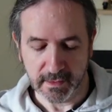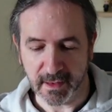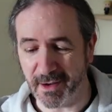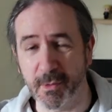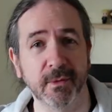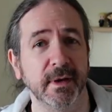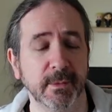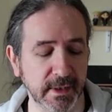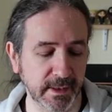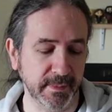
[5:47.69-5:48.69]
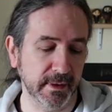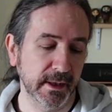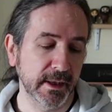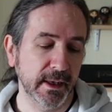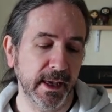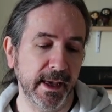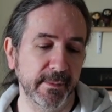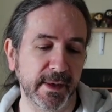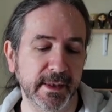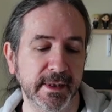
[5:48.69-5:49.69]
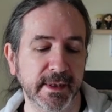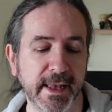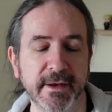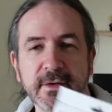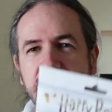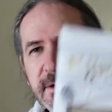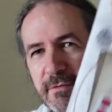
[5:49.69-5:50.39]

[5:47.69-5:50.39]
I won't, I will keep it. A letter